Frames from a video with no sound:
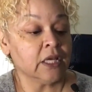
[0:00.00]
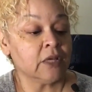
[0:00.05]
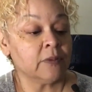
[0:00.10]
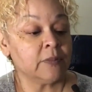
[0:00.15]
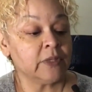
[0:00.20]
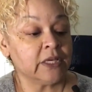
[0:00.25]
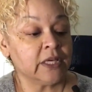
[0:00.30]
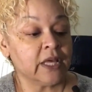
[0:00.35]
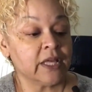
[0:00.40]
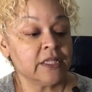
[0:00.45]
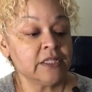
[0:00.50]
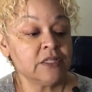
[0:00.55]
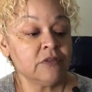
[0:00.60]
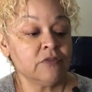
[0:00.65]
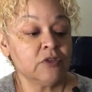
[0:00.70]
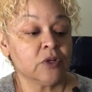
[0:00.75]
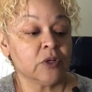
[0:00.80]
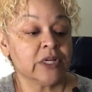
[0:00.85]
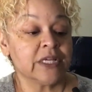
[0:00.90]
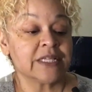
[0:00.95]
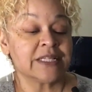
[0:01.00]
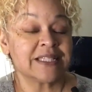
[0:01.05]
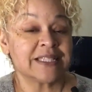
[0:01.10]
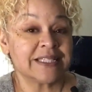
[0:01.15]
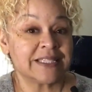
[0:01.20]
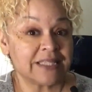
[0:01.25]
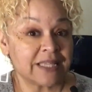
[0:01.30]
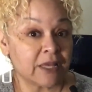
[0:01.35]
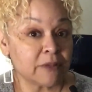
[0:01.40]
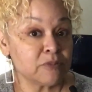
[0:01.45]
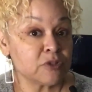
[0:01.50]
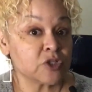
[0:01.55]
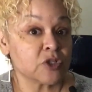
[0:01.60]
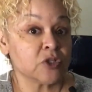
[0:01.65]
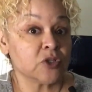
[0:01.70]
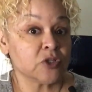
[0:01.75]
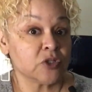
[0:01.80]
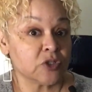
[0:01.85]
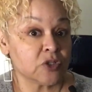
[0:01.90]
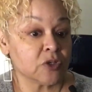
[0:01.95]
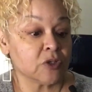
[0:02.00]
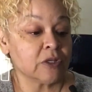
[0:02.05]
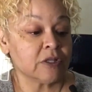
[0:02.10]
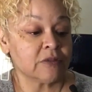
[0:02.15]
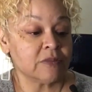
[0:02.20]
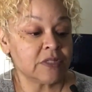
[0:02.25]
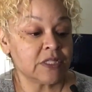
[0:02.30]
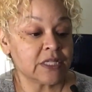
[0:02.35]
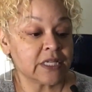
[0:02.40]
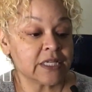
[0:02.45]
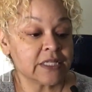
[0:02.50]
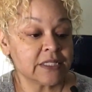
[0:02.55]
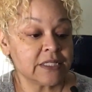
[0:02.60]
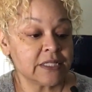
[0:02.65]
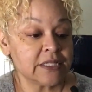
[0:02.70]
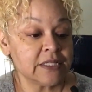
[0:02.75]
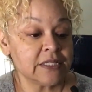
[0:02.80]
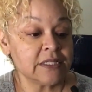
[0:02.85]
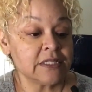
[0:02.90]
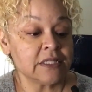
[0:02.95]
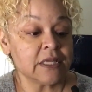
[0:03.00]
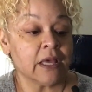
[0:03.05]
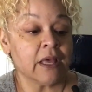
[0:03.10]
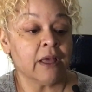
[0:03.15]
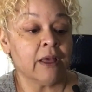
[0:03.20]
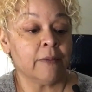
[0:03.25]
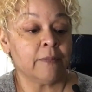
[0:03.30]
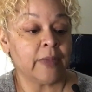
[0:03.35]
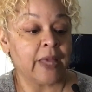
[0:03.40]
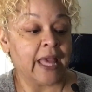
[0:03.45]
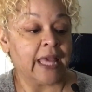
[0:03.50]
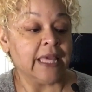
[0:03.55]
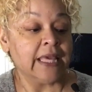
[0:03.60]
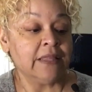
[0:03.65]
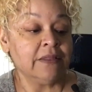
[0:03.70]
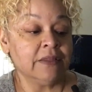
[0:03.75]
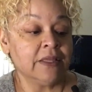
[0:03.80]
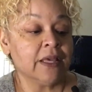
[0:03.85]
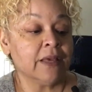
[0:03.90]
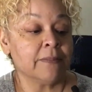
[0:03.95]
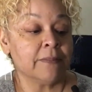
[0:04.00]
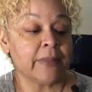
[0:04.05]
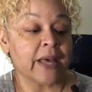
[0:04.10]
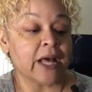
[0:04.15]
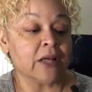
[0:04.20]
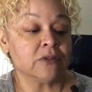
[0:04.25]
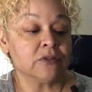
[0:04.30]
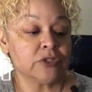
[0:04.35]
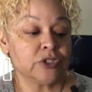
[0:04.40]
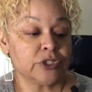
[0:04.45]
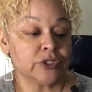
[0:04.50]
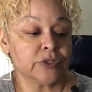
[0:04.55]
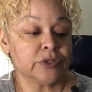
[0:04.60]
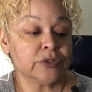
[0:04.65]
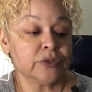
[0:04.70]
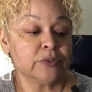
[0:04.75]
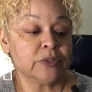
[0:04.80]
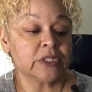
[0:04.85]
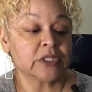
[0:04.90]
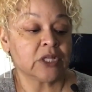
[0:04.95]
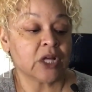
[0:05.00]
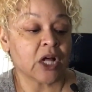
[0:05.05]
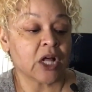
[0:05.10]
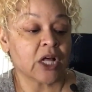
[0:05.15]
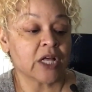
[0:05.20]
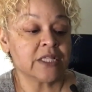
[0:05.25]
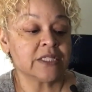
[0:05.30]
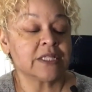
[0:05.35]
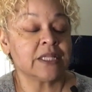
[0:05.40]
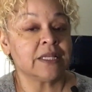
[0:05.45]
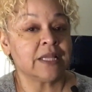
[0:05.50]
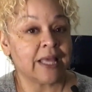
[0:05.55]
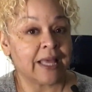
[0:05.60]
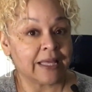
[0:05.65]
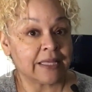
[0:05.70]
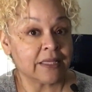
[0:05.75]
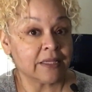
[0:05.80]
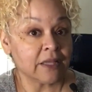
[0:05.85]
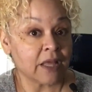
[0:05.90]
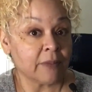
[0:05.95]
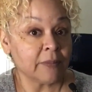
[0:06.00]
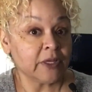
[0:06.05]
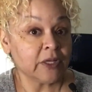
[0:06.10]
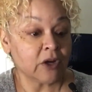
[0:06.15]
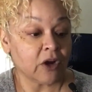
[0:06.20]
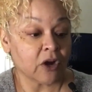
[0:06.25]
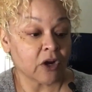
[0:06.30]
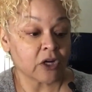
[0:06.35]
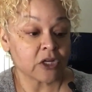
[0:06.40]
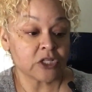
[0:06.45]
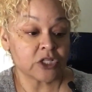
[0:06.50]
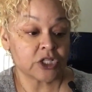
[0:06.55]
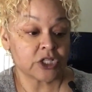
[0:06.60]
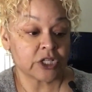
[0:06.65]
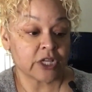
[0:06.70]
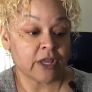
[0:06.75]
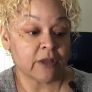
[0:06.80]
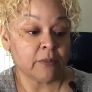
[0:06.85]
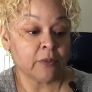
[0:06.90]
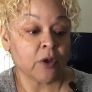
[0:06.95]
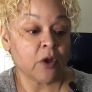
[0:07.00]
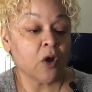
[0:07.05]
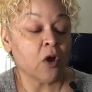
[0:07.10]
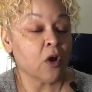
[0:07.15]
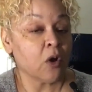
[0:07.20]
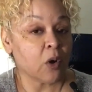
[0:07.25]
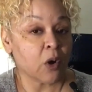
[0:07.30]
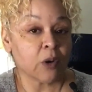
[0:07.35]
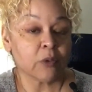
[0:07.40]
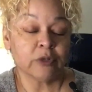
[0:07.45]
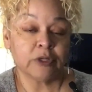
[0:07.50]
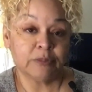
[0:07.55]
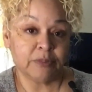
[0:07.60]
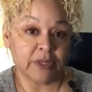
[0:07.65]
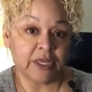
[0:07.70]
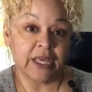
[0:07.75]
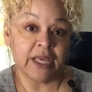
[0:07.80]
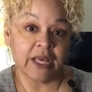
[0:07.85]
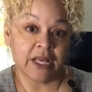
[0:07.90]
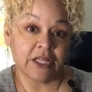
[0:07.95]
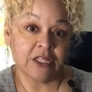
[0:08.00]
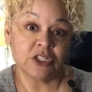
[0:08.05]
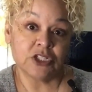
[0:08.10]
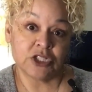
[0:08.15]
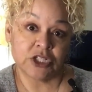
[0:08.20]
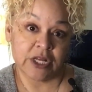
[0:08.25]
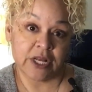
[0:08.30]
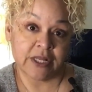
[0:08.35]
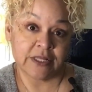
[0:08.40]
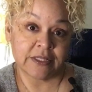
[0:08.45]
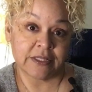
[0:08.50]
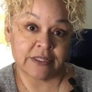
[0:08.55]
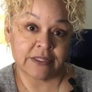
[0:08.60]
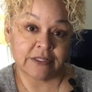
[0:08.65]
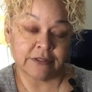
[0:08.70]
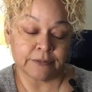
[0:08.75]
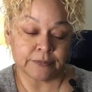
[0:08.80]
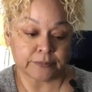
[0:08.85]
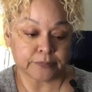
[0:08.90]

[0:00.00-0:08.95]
because of your exceptional circumstances, paying the amount due would cause an economic hardship or would be unjust.